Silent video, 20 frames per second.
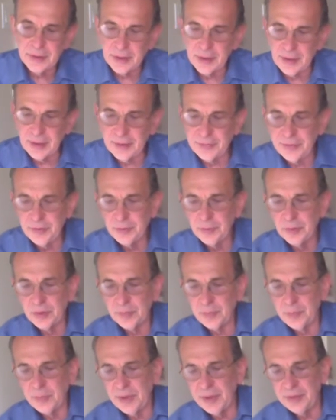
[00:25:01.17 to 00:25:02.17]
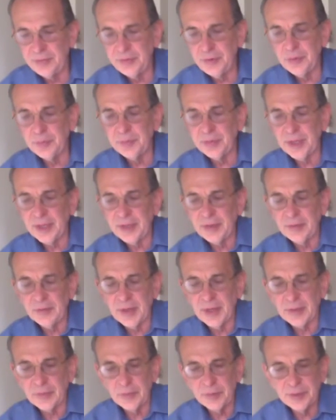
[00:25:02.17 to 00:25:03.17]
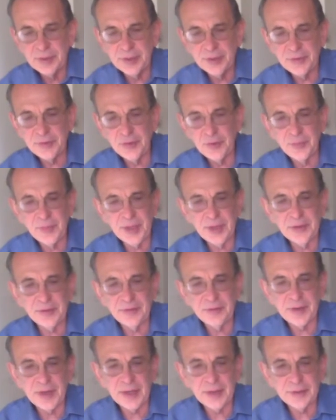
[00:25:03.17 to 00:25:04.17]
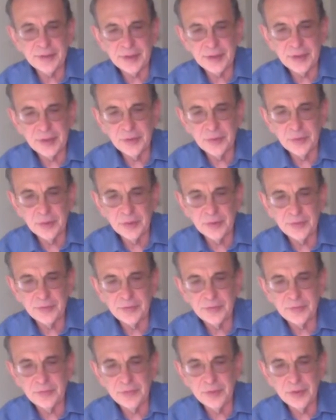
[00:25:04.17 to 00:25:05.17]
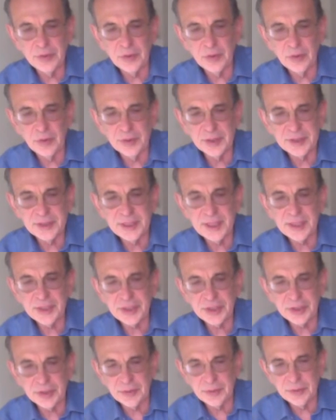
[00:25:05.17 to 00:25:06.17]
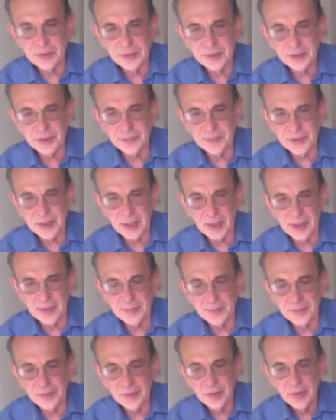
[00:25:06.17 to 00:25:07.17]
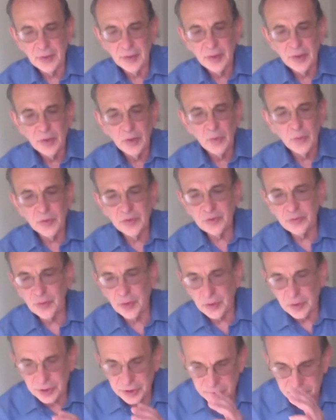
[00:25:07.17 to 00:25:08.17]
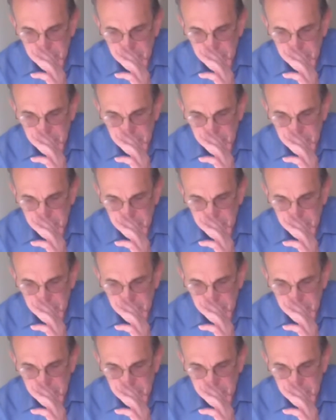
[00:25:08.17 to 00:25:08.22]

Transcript: If you played around with this, you may have found that your whole attention sometimes was focused